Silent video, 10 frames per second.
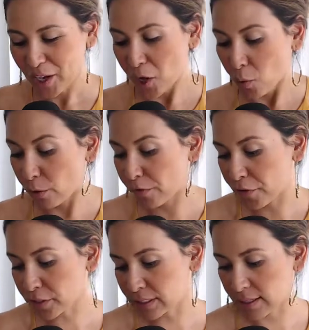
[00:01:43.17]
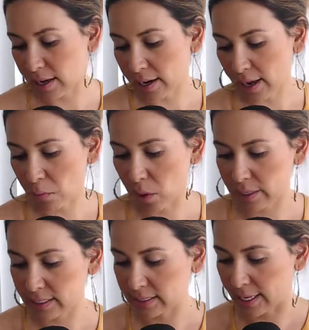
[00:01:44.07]
Well, first thing I want to
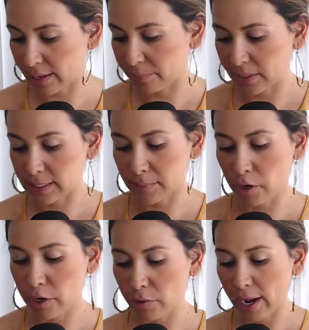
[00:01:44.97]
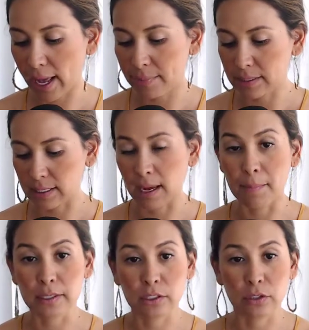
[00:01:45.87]
set is I'm going to grab some
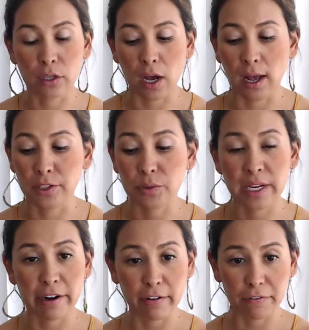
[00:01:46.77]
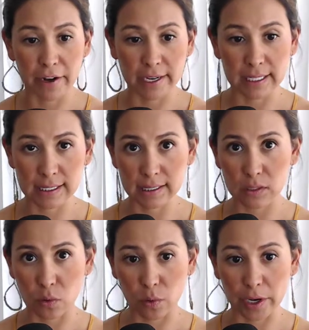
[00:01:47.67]
doTERRA frankincense
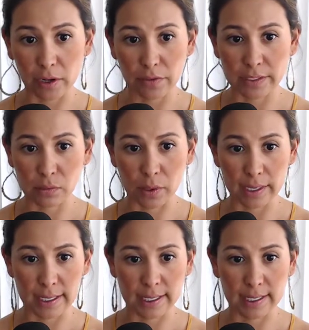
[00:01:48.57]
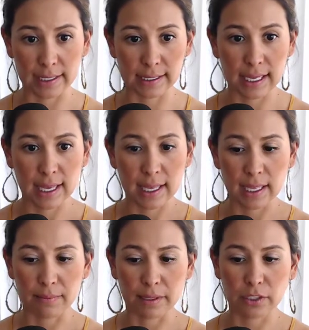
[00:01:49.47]
oil. This one is,
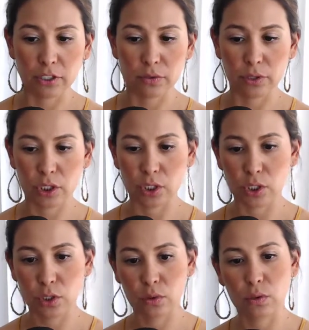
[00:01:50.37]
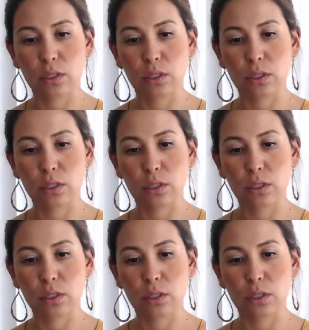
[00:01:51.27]
I'm going to show it to you.